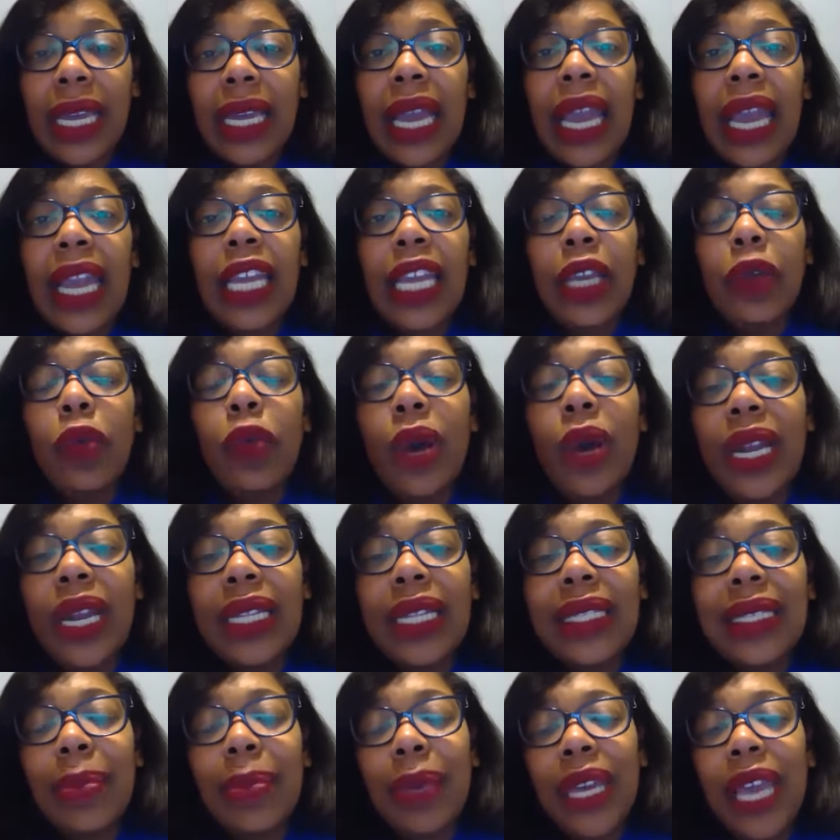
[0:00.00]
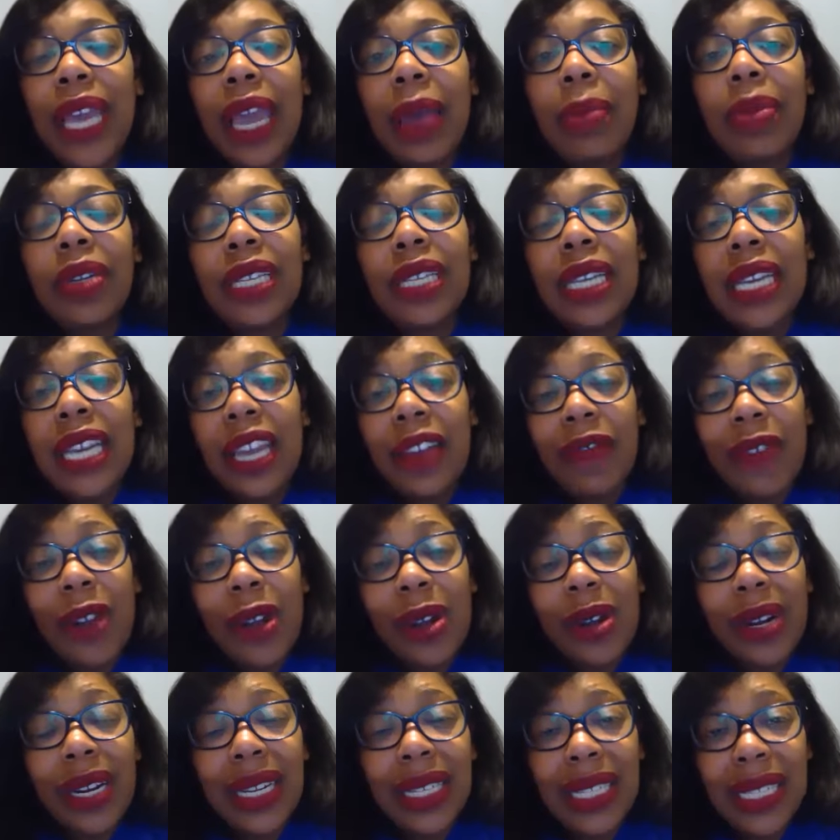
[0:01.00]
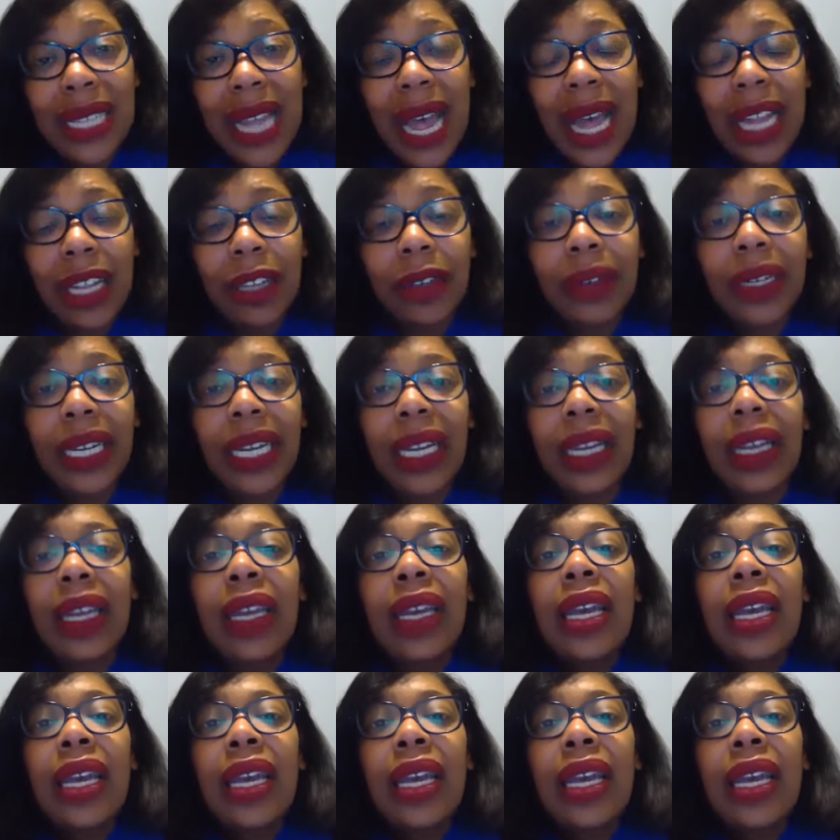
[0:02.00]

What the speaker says: and he wanted to be able to give her a salary